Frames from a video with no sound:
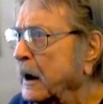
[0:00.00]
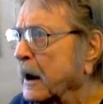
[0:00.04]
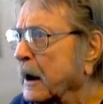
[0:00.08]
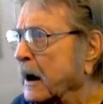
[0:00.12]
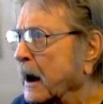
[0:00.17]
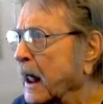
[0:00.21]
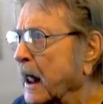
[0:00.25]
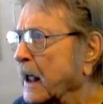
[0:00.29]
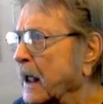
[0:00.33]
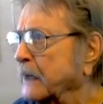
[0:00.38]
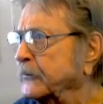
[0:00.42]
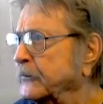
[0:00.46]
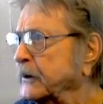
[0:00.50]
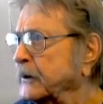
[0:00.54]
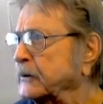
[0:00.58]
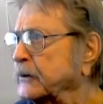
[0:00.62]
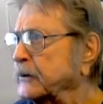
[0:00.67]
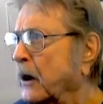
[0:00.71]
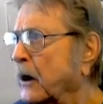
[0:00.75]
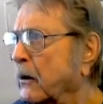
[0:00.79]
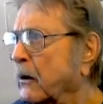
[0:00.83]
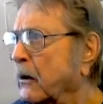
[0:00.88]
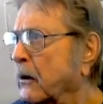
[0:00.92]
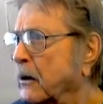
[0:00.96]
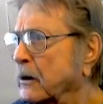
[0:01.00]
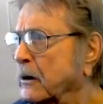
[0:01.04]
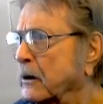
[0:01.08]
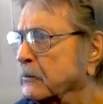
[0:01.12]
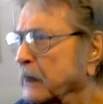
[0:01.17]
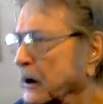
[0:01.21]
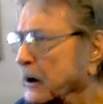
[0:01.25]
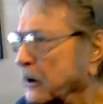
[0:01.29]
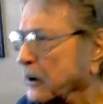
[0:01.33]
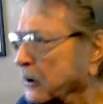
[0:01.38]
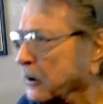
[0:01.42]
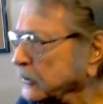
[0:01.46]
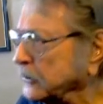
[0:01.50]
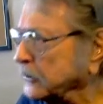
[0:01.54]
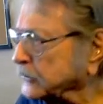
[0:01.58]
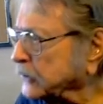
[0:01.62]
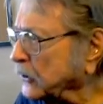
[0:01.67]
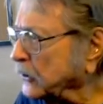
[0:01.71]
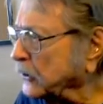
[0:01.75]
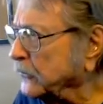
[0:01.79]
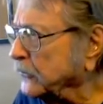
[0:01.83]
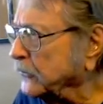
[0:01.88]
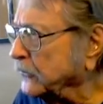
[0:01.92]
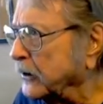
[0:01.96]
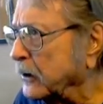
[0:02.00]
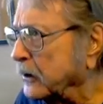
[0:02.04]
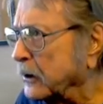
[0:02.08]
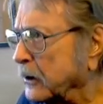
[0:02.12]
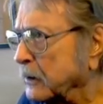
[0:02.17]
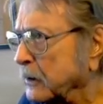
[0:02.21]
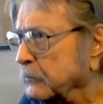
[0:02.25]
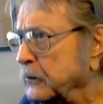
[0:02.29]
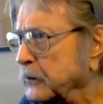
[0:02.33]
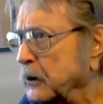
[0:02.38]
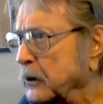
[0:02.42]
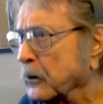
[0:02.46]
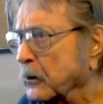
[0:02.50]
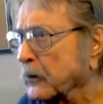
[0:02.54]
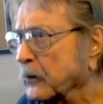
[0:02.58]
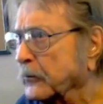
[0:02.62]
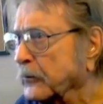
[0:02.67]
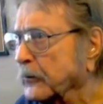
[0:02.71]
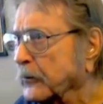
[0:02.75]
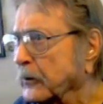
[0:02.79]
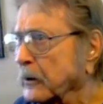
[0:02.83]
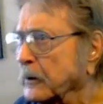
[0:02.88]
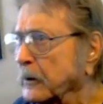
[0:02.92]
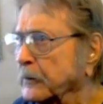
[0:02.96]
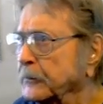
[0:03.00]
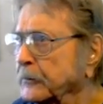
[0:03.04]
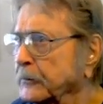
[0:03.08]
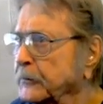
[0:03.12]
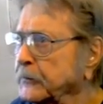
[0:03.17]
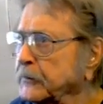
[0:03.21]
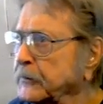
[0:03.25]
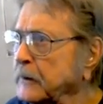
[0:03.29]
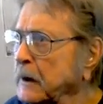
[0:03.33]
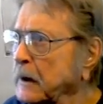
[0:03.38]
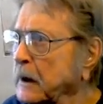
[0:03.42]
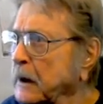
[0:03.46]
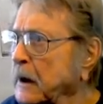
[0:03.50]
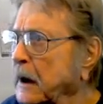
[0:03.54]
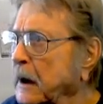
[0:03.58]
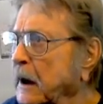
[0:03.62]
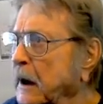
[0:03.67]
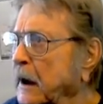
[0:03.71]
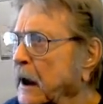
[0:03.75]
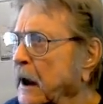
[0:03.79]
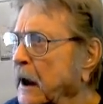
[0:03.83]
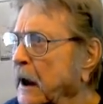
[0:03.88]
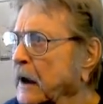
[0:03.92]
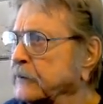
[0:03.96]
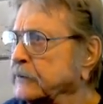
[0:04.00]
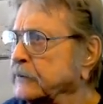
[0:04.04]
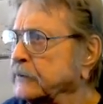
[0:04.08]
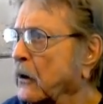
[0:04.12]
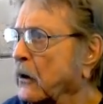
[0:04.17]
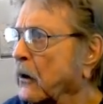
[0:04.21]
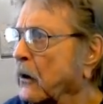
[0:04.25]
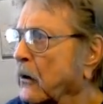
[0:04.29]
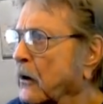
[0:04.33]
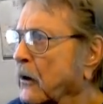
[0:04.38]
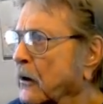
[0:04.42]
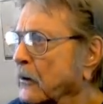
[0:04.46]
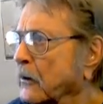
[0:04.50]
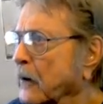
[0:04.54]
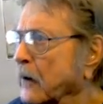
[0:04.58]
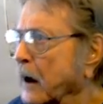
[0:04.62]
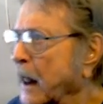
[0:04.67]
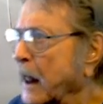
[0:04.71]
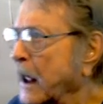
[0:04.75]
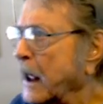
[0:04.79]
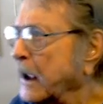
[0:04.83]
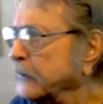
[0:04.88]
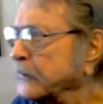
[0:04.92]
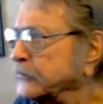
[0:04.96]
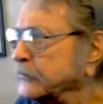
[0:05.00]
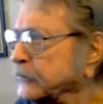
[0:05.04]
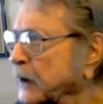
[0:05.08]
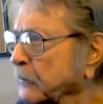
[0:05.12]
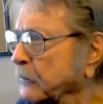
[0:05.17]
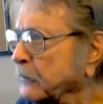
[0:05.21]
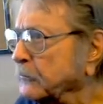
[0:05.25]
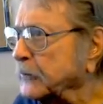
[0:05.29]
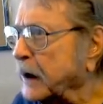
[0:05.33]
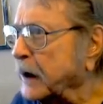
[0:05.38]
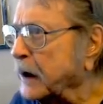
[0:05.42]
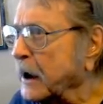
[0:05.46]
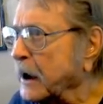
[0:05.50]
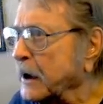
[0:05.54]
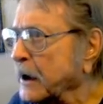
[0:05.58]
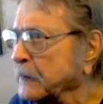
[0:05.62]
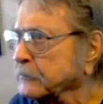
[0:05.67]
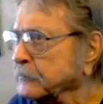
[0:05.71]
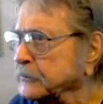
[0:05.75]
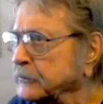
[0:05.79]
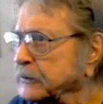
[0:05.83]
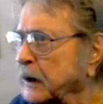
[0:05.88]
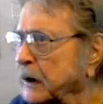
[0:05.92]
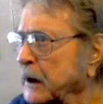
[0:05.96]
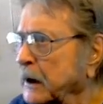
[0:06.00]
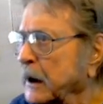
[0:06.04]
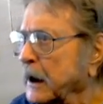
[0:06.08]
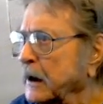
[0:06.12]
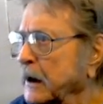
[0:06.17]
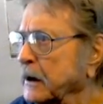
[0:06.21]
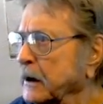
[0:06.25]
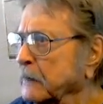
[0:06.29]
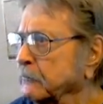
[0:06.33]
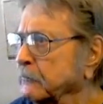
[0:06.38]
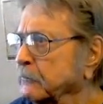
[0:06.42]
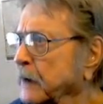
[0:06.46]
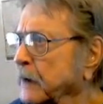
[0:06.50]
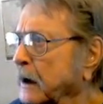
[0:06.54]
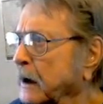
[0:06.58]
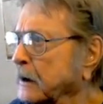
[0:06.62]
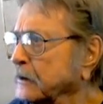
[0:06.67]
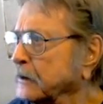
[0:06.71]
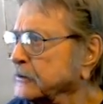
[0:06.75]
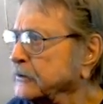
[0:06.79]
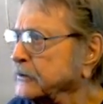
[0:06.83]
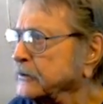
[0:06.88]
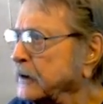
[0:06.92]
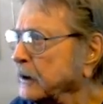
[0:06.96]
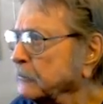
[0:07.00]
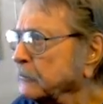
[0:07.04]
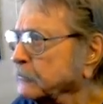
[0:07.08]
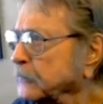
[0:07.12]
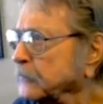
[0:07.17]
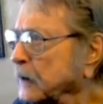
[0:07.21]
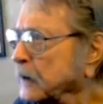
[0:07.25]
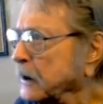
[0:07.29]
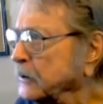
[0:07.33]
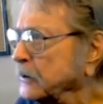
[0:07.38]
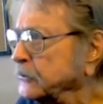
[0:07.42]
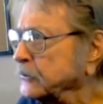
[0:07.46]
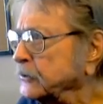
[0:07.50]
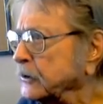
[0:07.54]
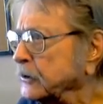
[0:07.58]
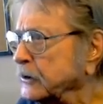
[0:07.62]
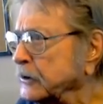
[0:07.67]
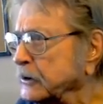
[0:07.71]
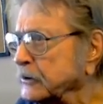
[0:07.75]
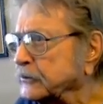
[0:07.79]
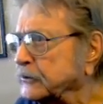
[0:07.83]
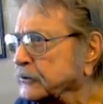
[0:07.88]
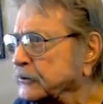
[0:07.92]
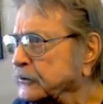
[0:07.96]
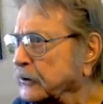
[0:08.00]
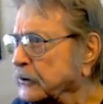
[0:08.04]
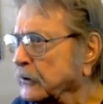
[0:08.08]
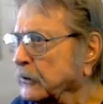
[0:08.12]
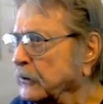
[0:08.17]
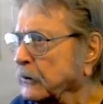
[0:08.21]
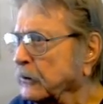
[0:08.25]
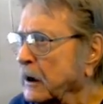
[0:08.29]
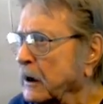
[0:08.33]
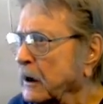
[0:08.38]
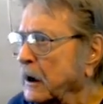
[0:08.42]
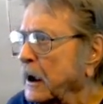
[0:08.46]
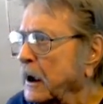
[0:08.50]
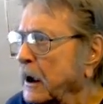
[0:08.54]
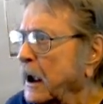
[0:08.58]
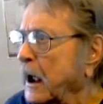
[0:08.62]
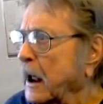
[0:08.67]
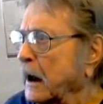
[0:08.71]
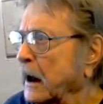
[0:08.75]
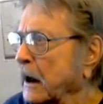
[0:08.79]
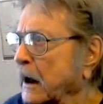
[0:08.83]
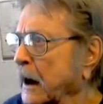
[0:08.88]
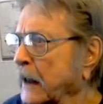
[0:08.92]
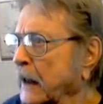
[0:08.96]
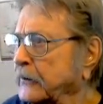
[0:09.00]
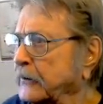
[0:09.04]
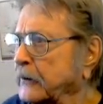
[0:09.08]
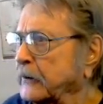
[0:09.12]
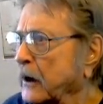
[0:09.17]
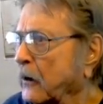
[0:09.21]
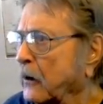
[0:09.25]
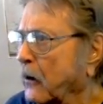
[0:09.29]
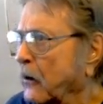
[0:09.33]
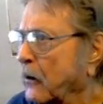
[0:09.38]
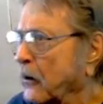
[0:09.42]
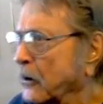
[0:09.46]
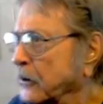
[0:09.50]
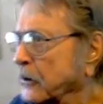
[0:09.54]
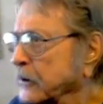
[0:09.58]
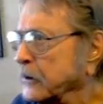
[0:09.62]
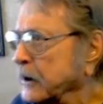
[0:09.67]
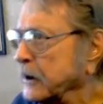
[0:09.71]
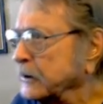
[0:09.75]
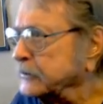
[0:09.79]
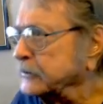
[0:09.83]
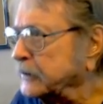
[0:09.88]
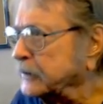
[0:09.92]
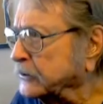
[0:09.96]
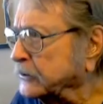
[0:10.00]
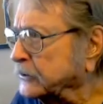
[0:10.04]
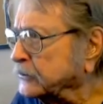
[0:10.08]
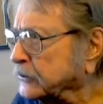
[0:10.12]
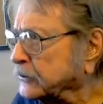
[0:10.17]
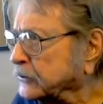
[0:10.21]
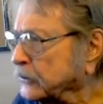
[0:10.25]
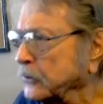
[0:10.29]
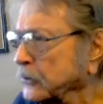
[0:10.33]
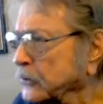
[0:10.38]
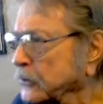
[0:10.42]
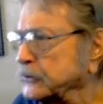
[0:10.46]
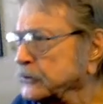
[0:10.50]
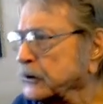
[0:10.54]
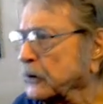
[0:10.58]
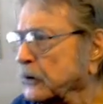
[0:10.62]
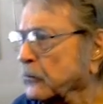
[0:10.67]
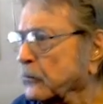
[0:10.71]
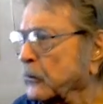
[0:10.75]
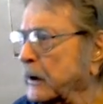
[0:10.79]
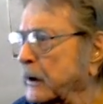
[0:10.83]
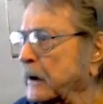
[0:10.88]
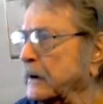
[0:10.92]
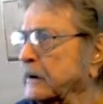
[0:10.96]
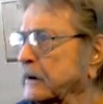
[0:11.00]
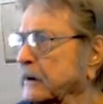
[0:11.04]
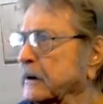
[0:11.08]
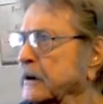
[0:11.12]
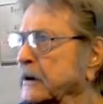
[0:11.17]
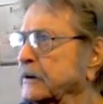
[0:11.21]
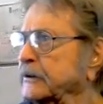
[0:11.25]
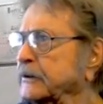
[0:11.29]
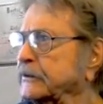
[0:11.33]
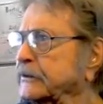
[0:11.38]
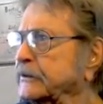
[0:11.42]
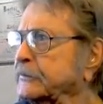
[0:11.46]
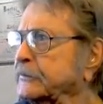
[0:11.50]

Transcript: Life is hard, but also very beautiful. It's a hard life sometimes, and the biggest temptation is to let the hardness excuse your weakness.